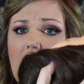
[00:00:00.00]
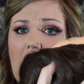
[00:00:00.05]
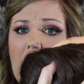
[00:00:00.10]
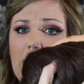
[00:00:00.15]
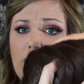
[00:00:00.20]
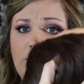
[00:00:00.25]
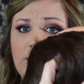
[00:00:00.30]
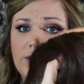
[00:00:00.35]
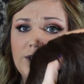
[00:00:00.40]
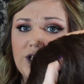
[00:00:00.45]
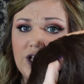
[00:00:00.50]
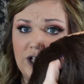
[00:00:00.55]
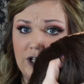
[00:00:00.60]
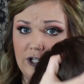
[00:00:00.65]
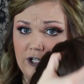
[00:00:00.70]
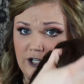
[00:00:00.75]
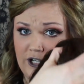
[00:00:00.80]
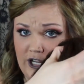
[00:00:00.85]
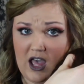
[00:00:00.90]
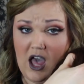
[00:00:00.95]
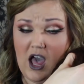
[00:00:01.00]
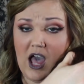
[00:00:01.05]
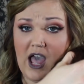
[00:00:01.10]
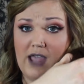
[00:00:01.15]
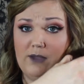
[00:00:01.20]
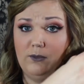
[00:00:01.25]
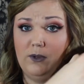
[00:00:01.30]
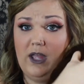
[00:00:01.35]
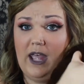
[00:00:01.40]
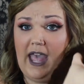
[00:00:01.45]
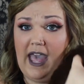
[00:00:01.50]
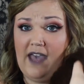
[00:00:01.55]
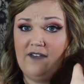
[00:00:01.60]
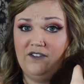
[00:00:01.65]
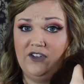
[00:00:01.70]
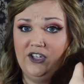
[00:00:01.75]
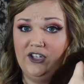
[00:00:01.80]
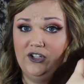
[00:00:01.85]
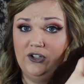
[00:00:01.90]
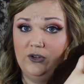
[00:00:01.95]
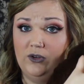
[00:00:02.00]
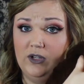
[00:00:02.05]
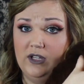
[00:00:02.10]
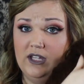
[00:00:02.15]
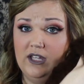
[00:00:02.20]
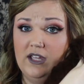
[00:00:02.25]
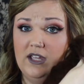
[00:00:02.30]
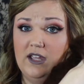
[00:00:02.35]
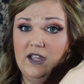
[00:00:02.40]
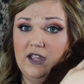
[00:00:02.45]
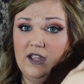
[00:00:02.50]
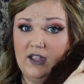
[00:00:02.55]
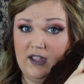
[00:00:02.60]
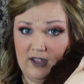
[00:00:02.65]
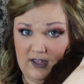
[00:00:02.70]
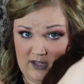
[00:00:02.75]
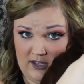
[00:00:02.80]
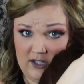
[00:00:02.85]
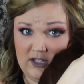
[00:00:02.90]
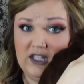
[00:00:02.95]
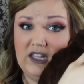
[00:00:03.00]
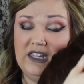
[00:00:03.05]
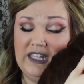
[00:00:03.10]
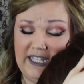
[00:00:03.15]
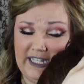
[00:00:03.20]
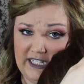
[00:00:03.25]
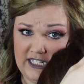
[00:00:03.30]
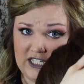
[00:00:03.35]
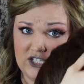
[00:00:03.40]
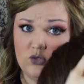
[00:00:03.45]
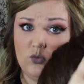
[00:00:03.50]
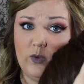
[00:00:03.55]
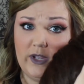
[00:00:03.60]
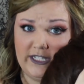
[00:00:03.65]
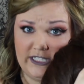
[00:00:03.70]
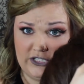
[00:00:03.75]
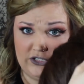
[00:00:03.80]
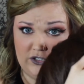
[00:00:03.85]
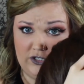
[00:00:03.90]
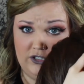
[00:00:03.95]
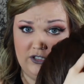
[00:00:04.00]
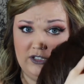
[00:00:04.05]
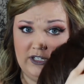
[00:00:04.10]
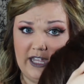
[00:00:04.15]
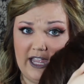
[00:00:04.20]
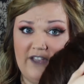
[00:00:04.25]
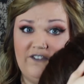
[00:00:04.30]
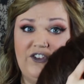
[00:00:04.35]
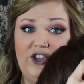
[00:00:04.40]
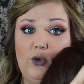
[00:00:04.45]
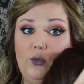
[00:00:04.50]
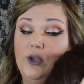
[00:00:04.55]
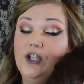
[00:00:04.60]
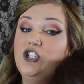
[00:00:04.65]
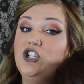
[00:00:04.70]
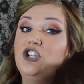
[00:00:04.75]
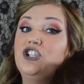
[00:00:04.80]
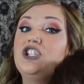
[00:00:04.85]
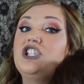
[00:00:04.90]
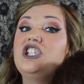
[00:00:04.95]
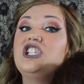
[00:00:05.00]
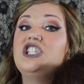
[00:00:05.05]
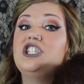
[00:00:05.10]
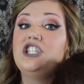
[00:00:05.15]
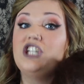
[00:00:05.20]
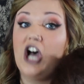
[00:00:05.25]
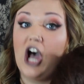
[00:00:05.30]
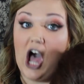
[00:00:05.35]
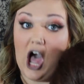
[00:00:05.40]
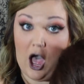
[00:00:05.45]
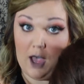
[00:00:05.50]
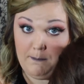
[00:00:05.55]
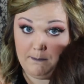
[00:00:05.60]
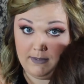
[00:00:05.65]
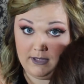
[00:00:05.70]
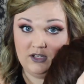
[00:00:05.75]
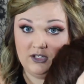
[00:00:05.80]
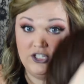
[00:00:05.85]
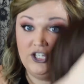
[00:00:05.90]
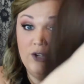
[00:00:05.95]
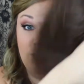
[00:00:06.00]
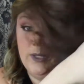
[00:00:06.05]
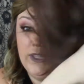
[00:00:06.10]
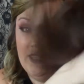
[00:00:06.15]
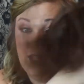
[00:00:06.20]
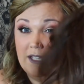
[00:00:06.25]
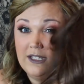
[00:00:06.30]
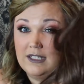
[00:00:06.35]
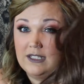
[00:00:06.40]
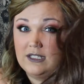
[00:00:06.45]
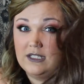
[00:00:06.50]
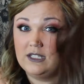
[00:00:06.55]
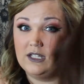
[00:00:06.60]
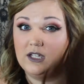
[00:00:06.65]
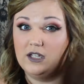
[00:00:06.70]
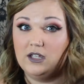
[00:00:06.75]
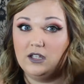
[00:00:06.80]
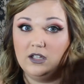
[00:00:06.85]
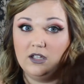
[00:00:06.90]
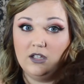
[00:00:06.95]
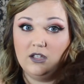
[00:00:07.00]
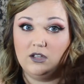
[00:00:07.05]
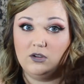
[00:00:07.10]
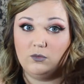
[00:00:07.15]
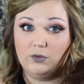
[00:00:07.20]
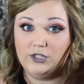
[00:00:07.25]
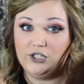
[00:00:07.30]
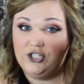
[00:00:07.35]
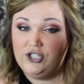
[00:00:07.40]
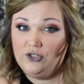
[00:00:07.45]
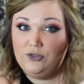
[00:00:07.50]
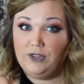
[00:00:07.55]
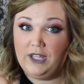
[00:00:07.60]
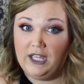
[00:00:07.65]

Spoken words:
I will have you clean as a whistle if you would just stop doing this. When you do